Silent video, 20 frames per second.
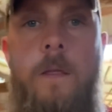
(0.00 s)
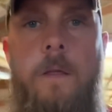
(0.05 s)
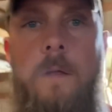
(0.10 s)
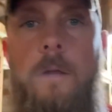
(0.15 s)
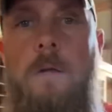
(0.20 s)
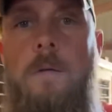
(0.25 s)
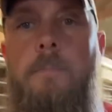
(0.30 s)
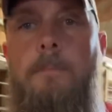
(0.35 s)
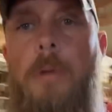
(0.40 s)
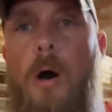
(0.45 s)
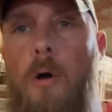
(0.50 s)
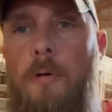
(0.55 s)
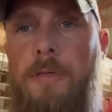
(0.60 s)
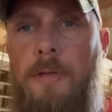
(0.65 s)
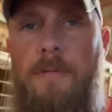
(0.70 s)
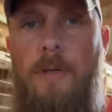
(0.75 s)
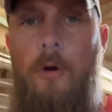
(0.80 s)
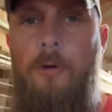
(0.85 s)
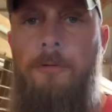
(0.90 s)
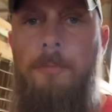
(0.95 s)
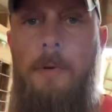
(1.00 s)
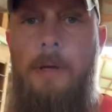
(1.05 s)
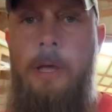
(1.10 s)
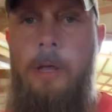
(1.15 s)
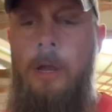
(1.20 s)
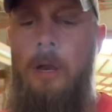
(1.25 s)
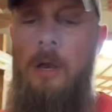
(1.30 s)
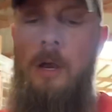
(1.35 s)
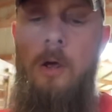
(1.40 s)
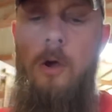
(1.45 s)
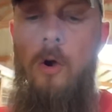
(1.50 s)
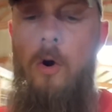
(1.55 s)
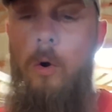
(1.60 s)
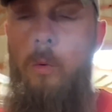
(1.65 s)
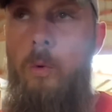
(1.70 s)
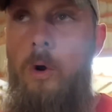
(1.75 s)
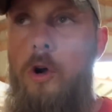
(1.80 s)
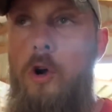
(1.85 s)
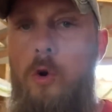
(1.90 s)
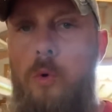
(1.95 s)
Both of those men
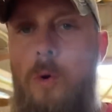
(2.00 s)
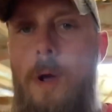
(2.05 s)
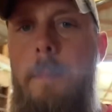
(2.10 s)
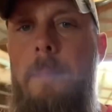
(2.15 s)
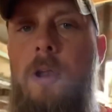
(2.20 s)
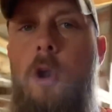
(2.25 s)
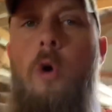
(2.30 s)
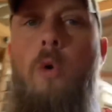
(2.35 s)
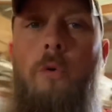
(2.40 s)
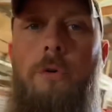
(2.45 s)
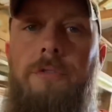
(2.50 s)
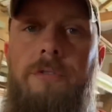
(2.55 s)
were criminals.